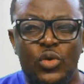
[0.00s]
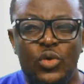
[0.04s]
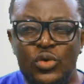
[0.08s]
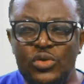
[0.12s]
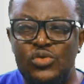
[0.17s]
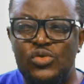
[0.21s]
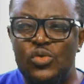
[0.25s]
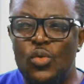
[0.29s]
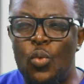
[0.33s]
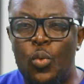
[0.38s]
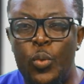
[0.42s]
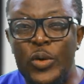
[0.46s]

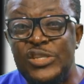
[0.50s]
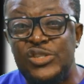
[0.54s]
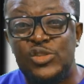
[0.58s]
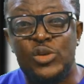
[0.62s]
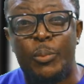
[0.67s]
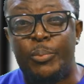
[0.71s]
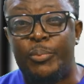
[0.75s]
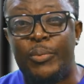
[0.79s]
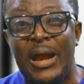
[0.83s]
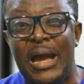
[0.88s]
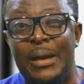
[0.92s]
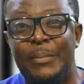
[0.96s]
Don't waste
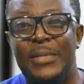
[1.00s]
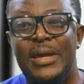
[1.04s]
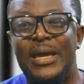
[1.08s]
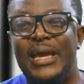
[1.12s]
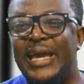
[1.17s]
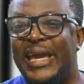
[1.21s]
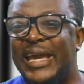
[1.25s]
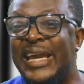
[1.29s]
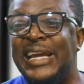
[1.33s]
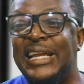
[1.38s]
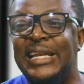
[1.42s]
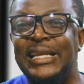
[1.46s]
your prime
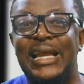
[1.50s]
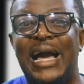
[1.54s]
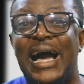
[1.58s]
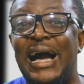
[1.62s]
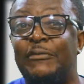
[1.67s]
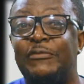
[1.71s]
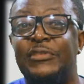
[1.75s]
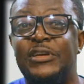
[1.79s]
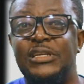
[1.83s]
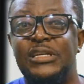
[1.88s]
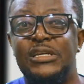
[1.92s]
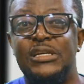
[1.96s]
in
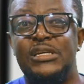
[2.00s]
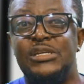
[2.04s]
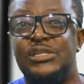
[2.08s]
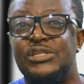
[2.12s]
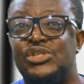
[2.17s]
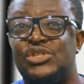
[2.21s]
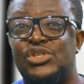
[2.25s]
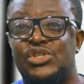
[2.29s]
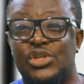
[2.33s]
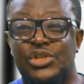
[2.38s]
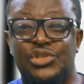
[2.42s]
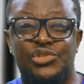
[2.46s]
having
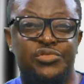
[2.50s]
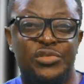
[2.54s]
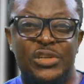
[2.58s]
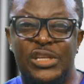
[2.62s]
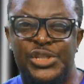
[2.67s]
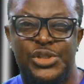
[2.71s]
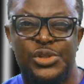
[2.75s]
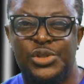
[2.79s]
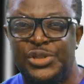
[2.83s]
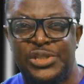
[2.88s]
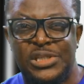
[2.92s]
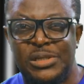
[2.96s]
such
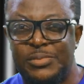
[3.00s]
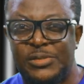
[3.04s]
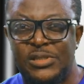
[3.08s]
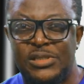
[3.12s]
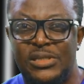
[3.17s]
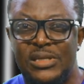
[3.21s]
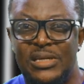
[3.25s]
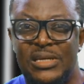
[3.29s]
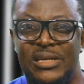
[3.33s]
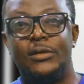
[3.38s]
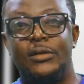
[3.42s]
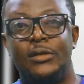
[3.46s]
relationships.